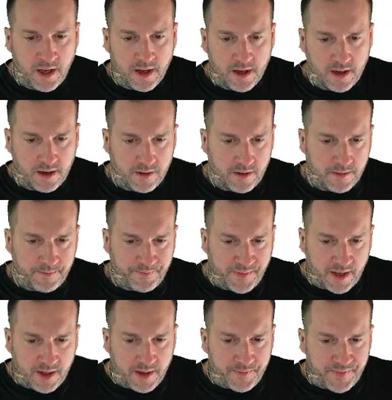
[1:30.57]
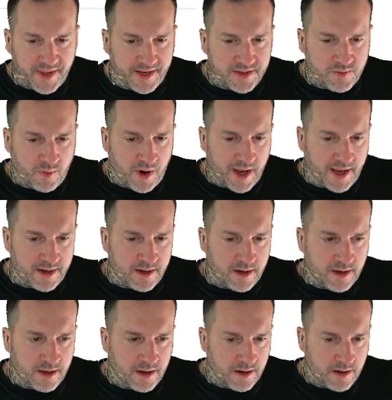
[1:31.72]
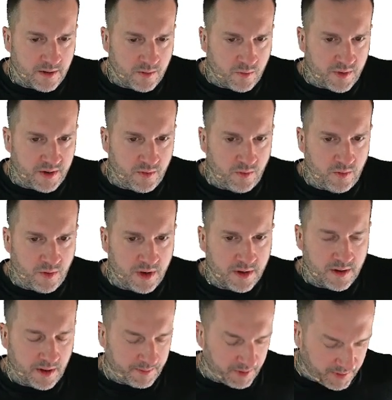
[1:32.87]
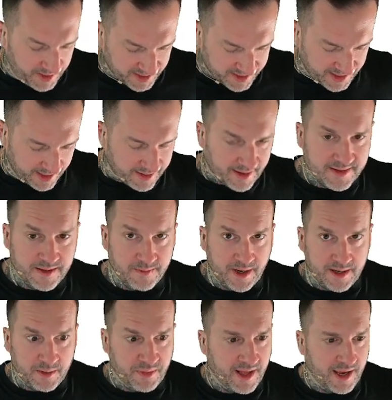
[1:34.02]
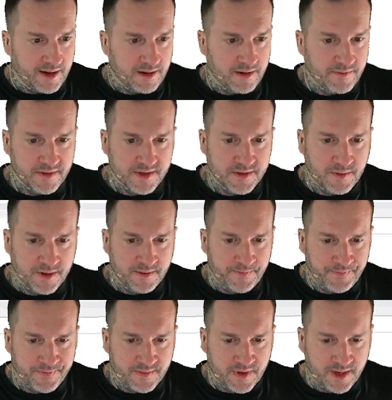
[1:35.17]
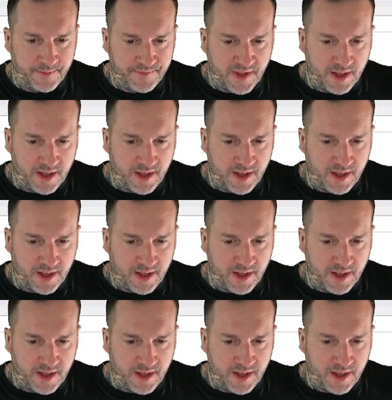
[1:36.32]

um, is when we, I mean, we can just get an estimated plan for this one, right?